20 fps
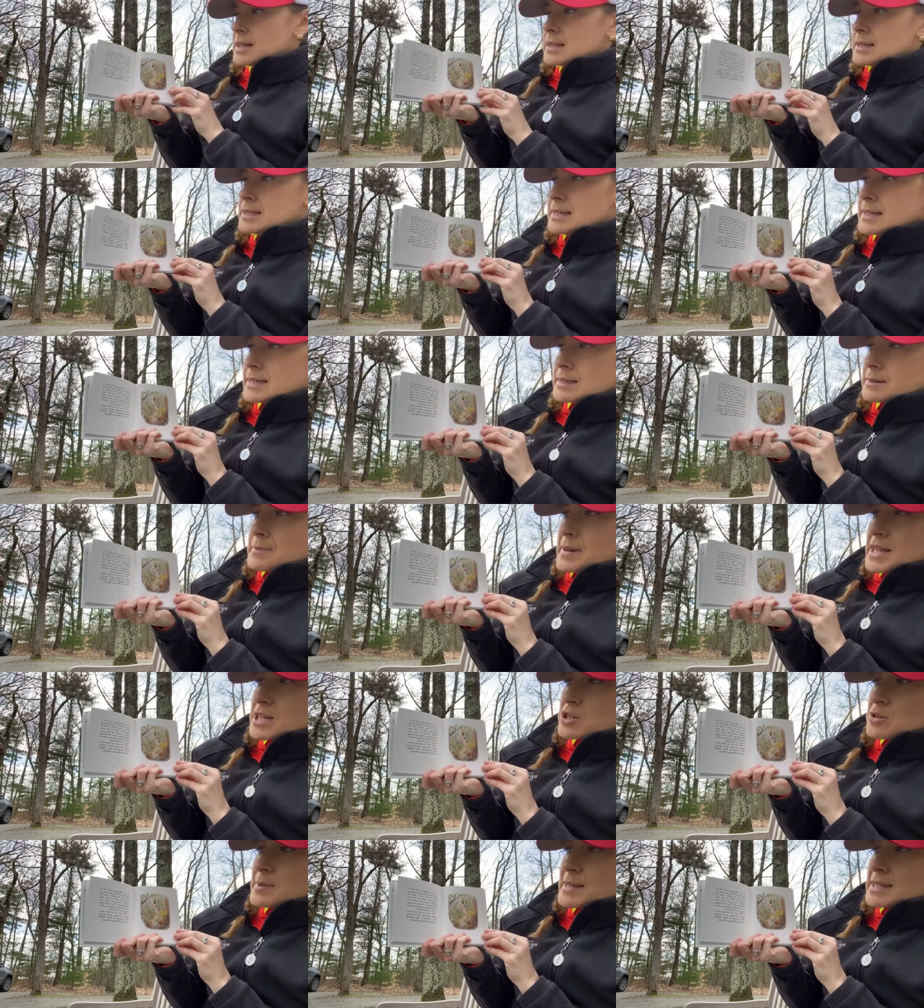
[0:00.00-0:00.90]
Little
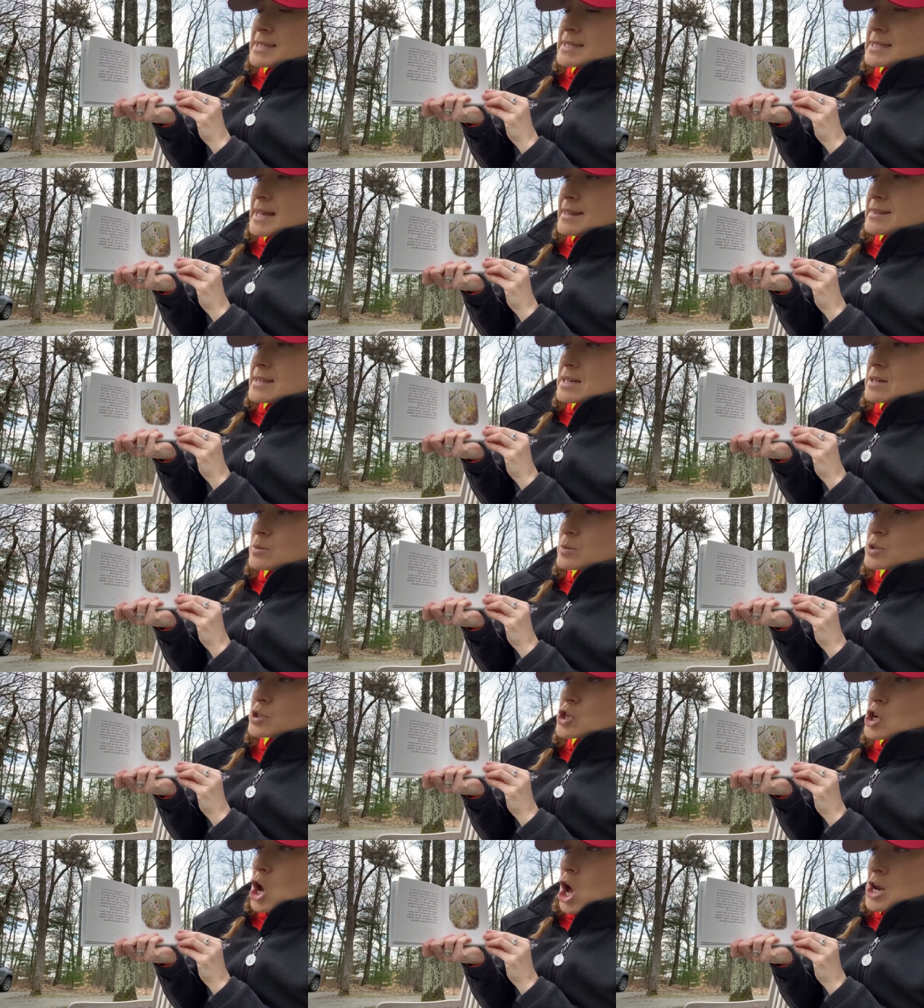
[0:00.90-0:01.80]
Benjamin said that it
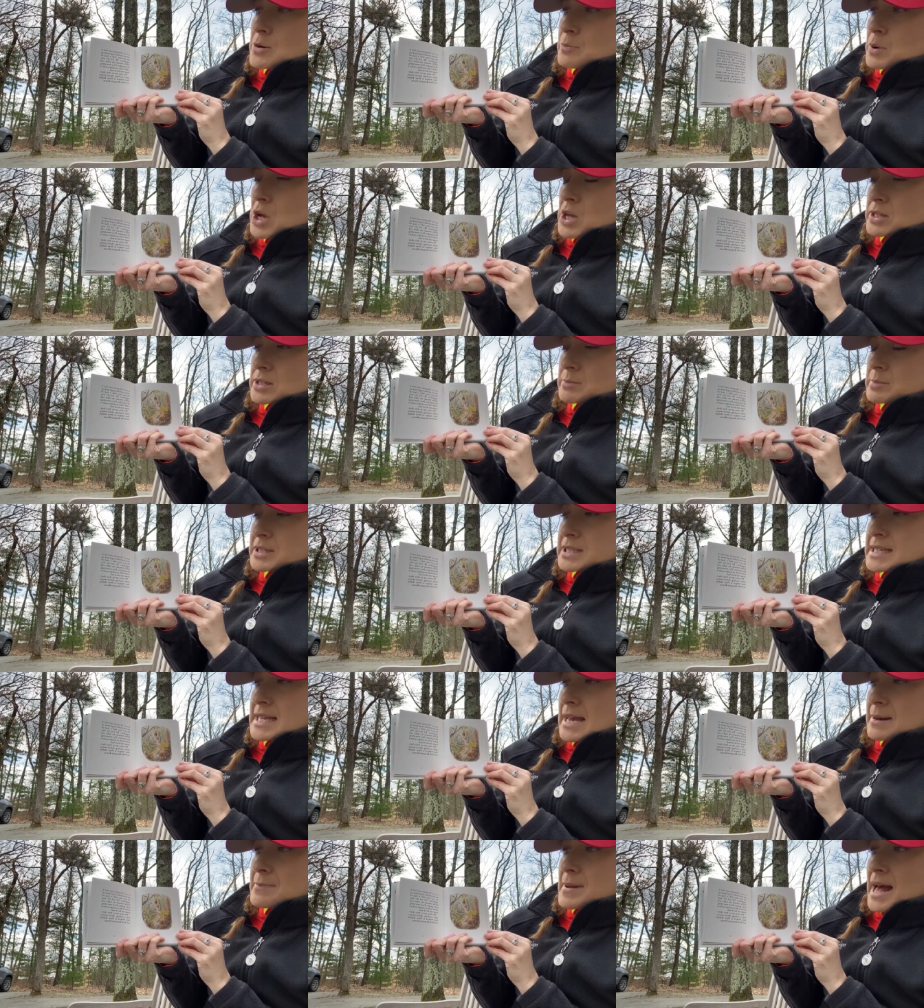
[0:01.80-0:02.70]
was not possible to
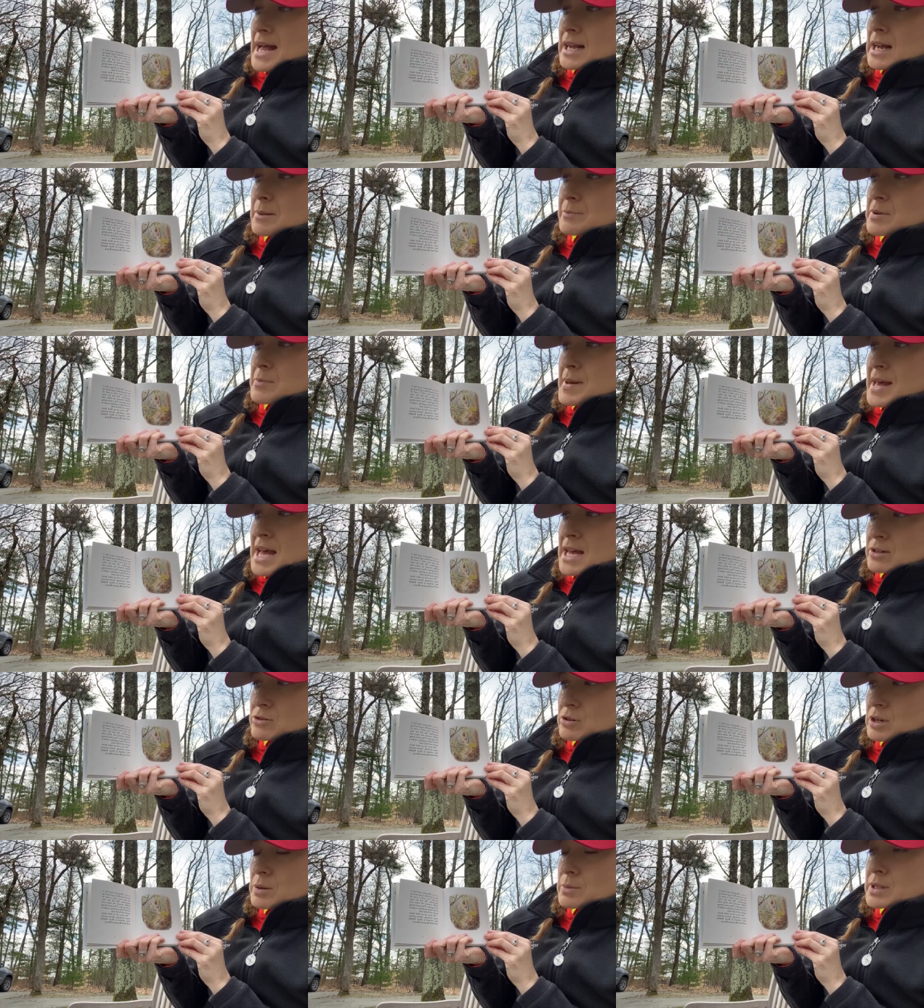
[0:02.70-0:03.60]
get back up the pear
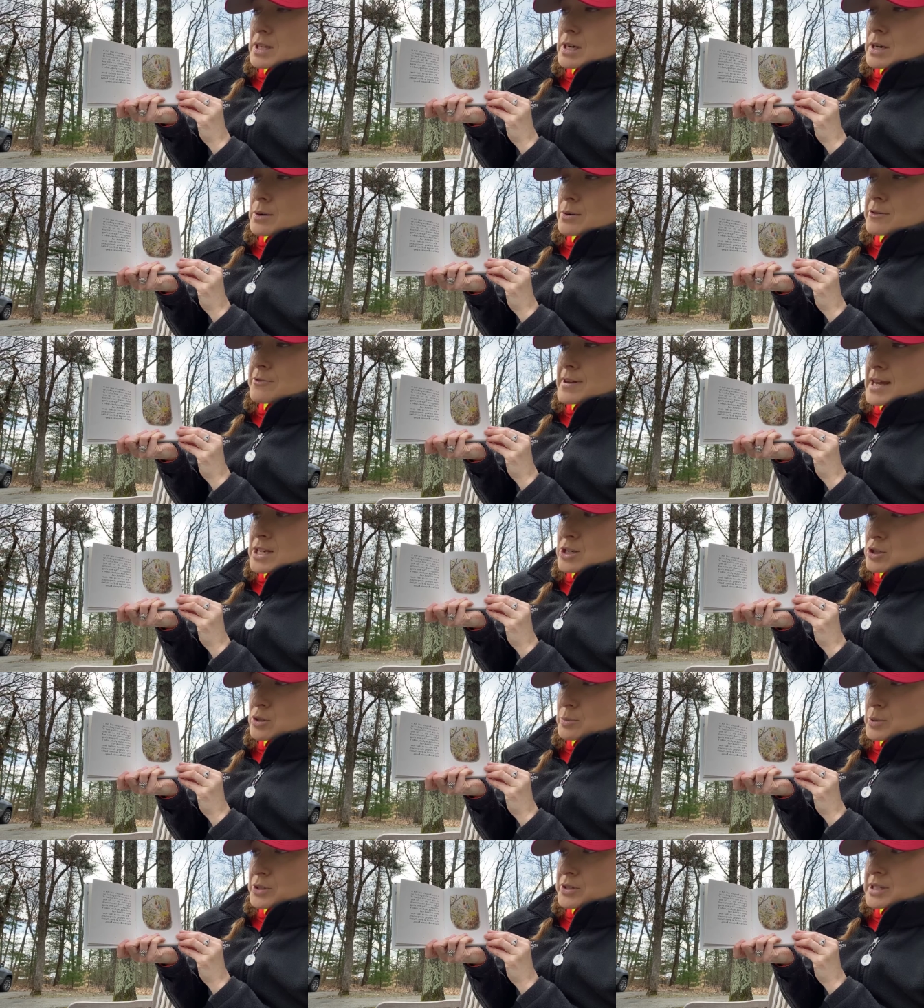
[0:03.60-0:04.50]
tree with a load of
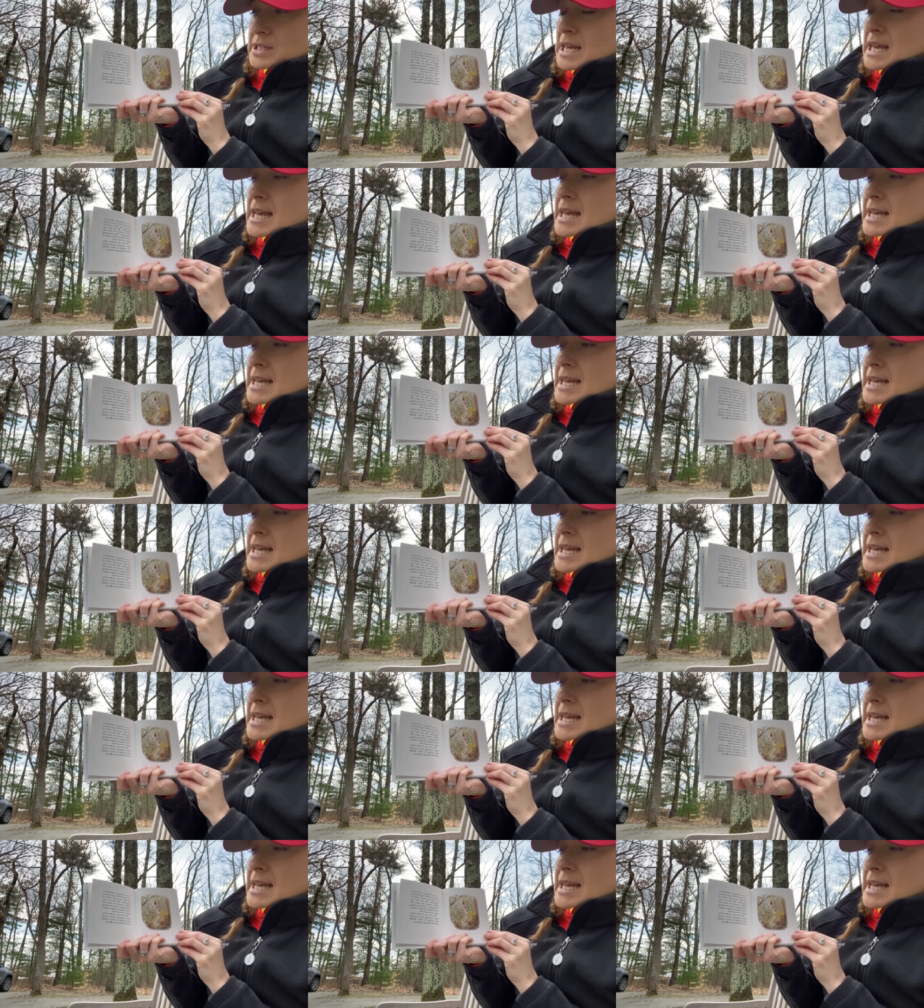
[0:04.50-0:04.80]
vegetables.